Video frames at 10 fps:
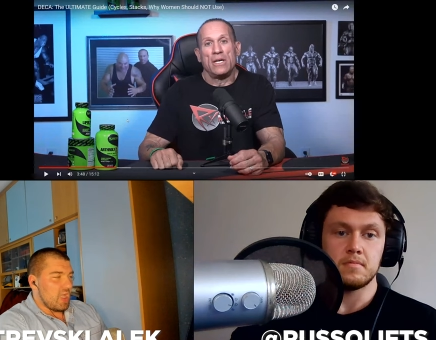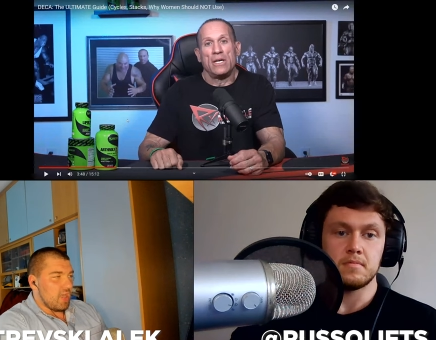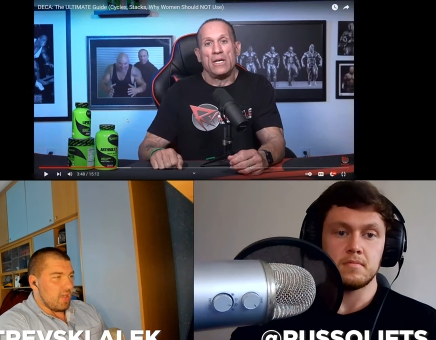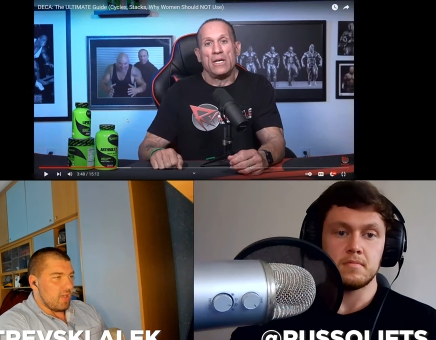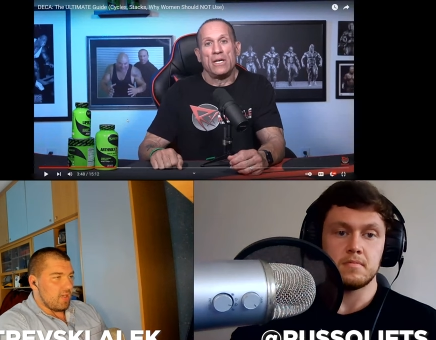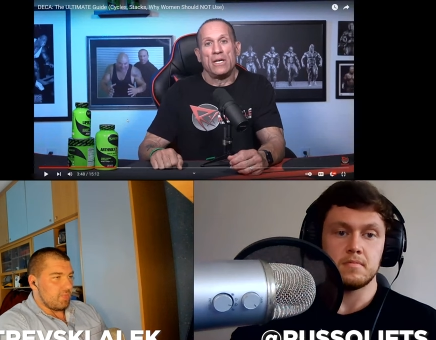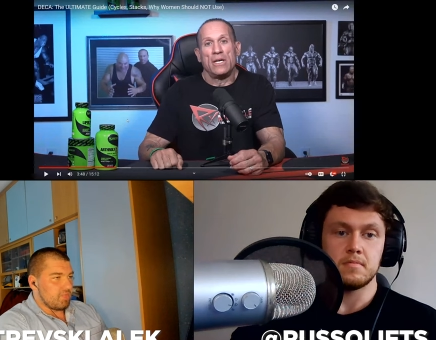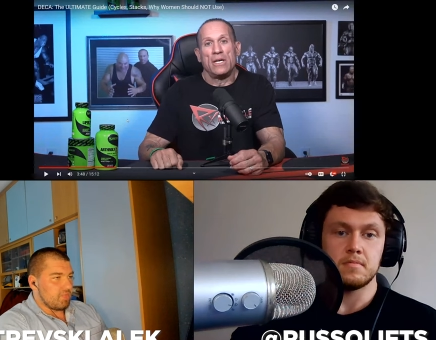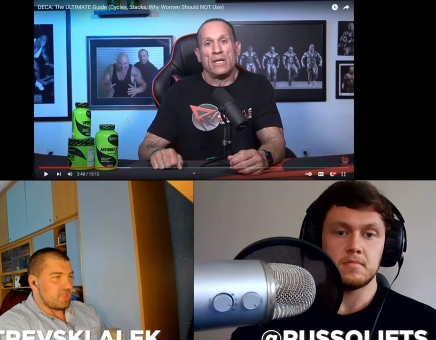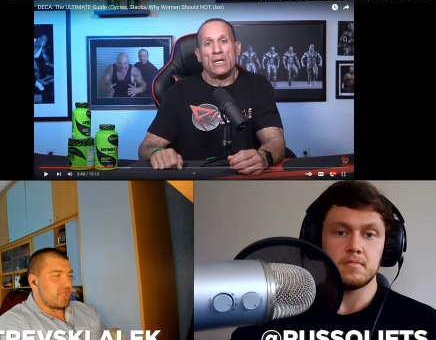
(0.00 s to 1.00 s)

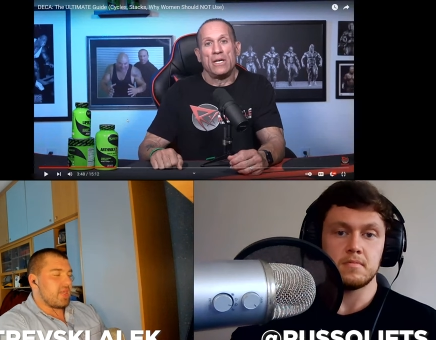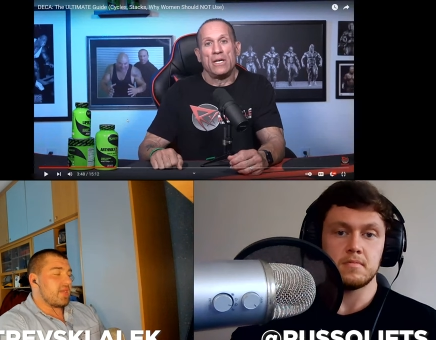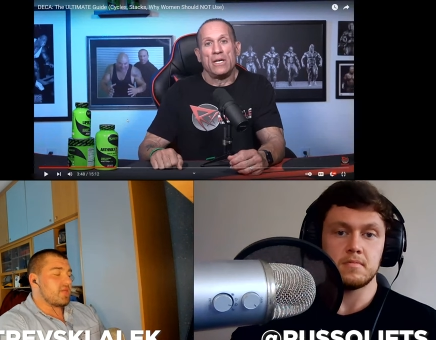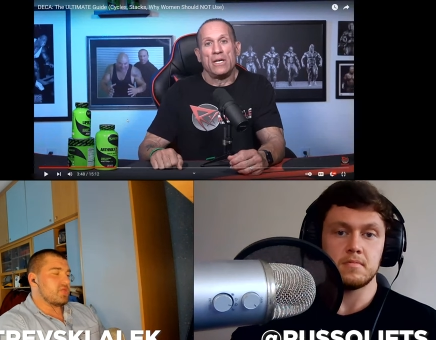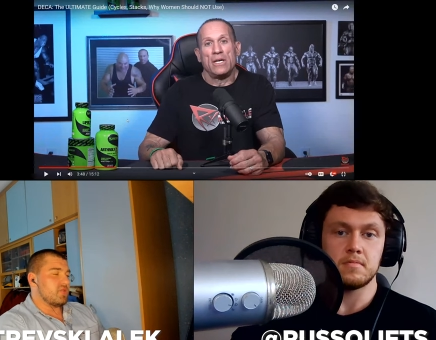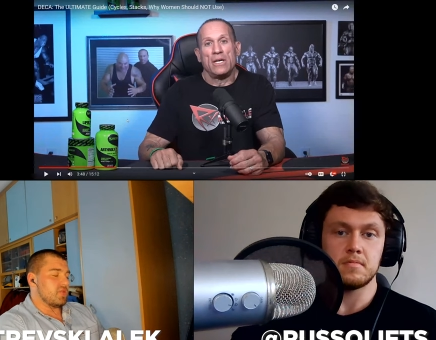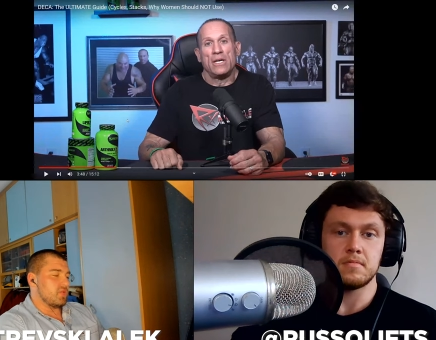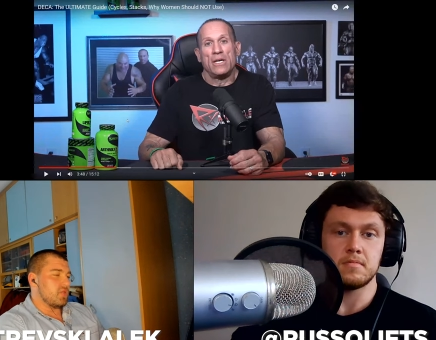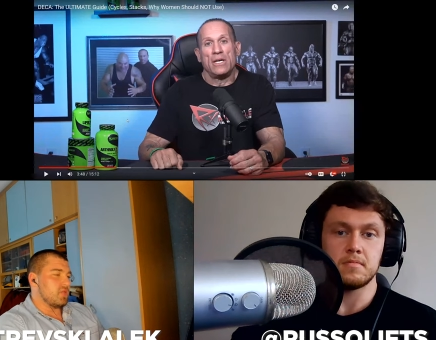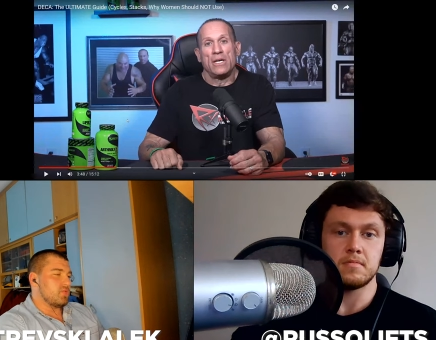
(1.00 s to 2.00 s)
Speaker 1: Um, DECA
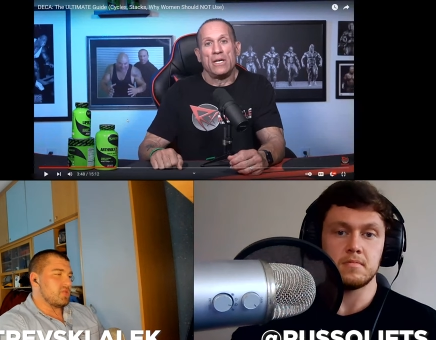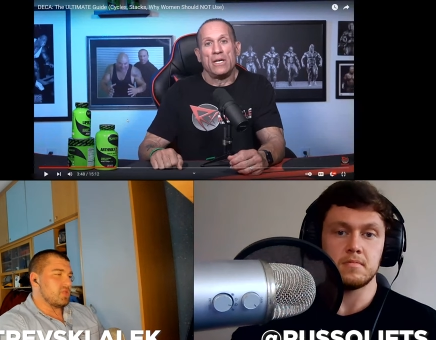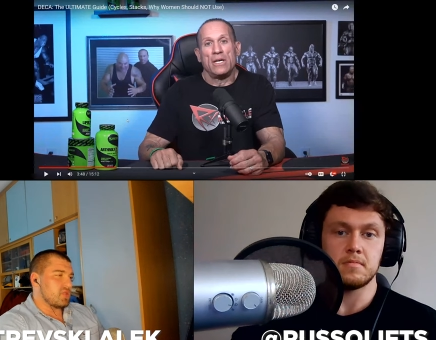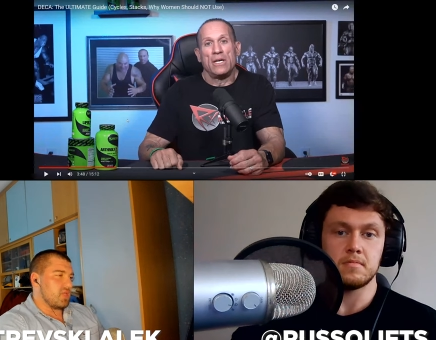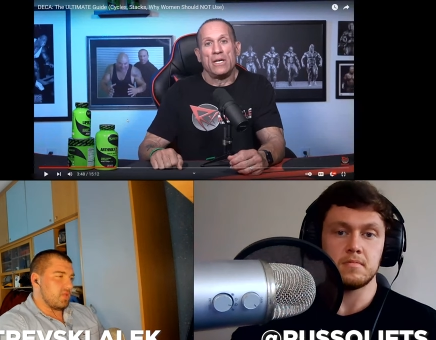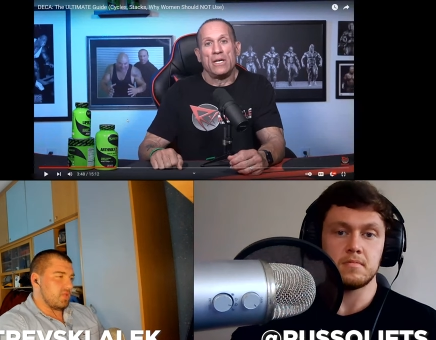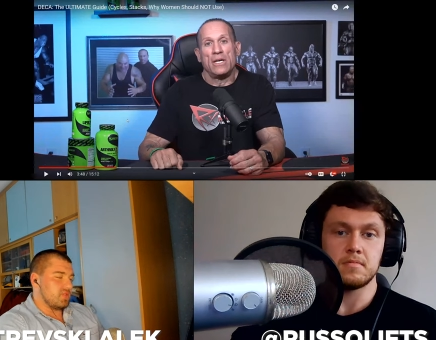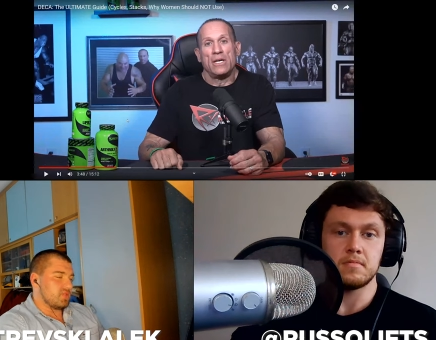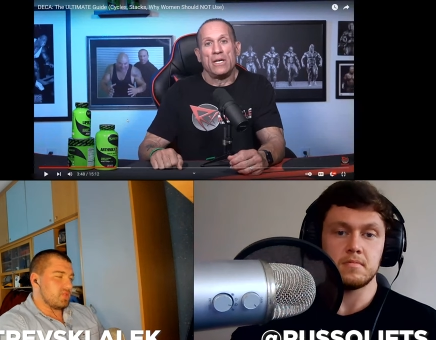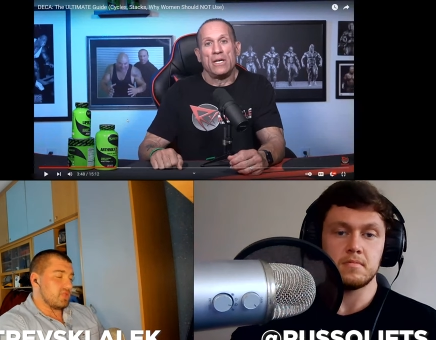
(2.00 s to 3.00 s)
actually increases
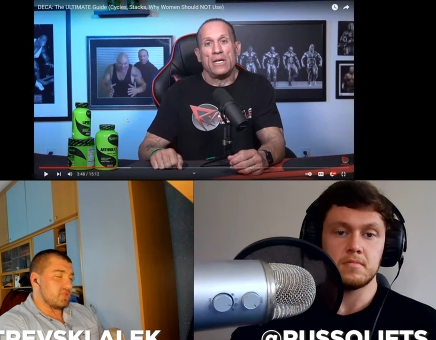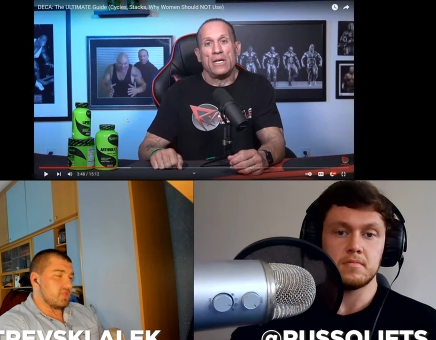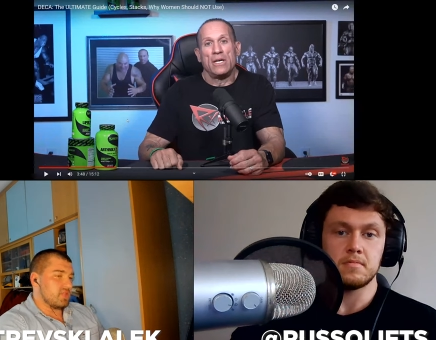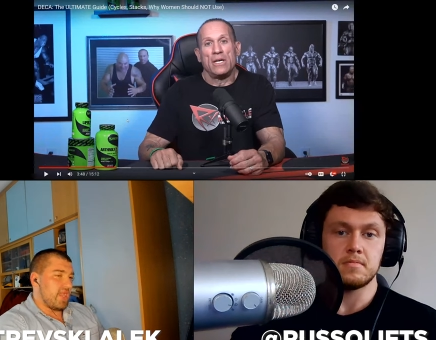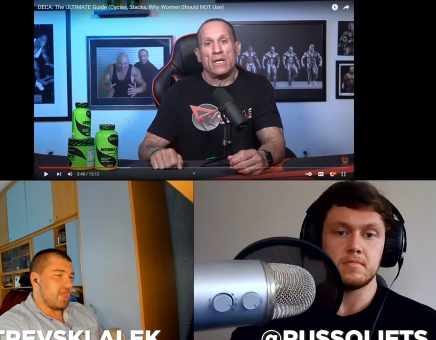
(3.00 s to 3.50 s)
collagen synthesis.